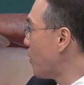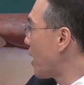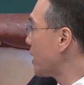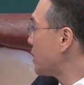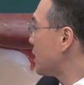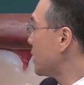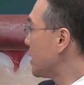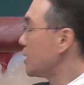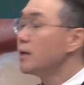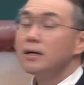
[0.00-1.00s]

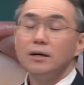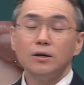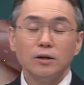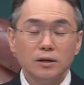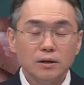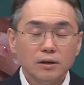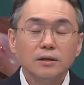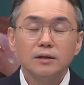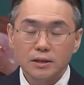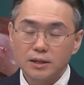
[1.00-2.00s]
tissue, conditioner like
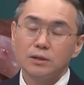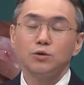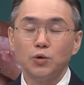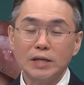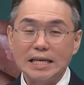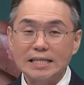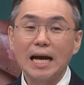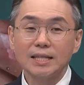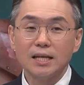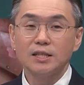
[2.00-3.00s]
soft reliner
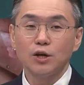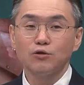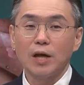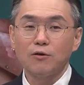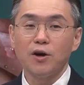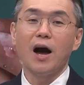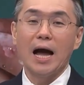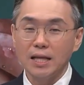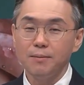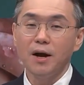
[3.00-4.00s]
or
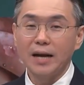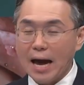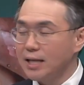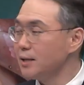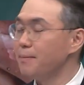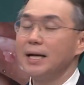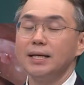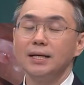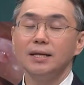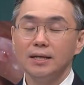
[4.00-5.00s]
light body
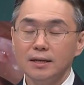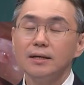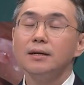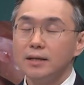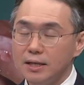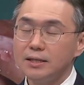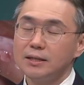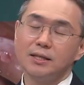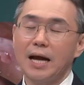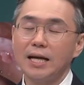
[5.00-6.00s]
impression material can be
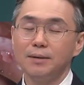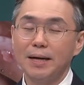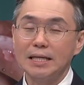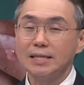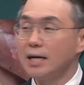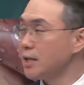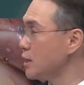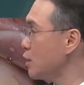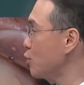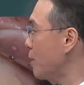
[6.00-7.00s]
used. You
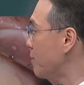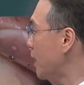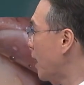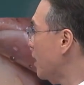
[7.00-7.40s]
can trim the